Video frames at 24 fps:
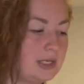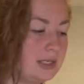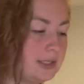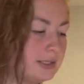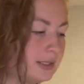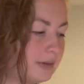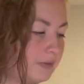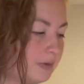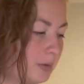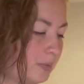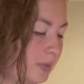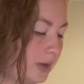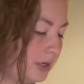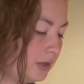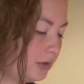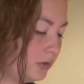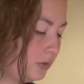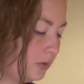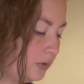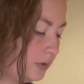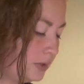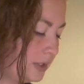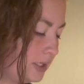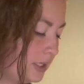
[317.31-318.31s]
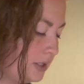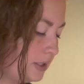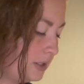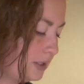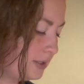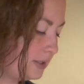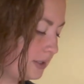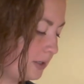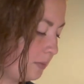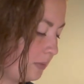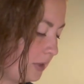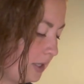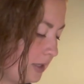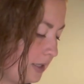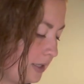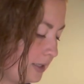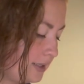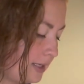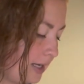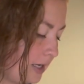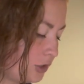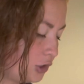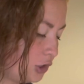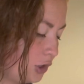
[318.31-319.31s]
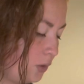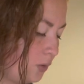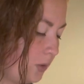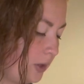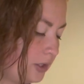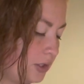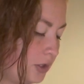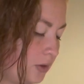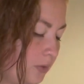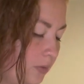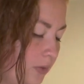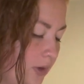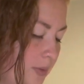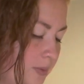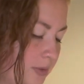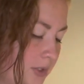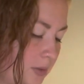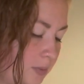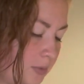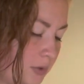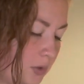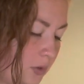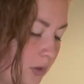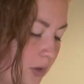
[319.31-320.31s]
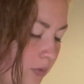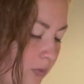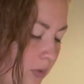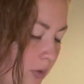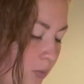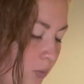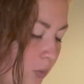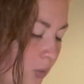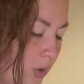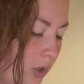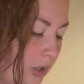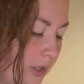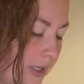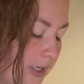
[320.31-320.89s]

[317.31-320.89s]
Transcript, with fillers: Seven of Pentacles, into something that's actually going to reap some sort of reward.